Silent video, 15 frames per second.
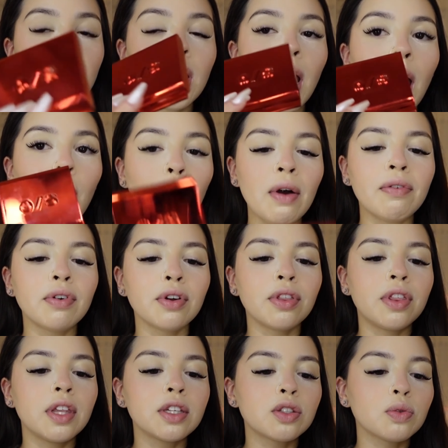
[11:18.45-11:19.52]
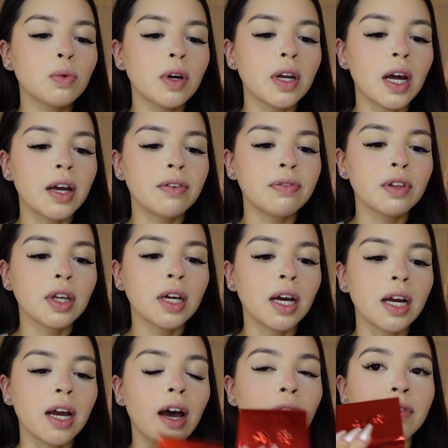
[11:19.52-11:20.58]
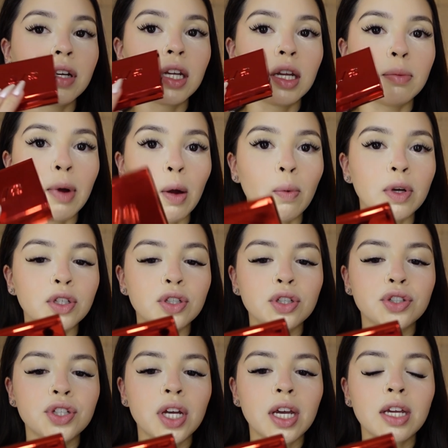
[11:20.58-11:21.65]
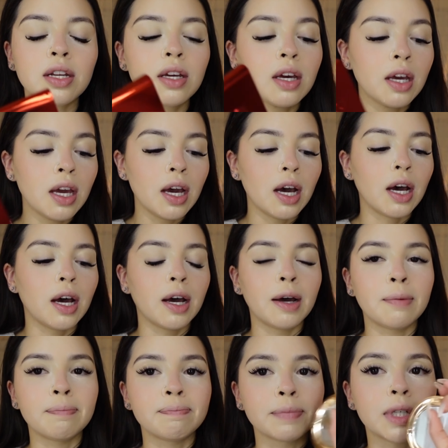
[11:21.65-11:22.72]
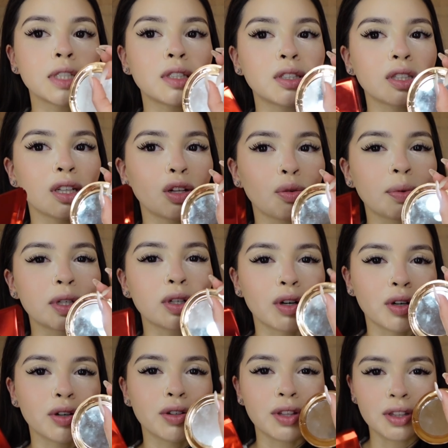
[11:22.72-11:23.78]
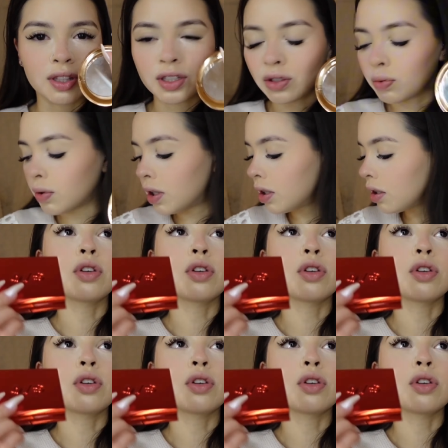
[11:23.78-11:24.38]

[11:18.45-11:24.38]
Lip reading: However, this one, I feel like I have it in my winter shade because it's a little bit darker than this one.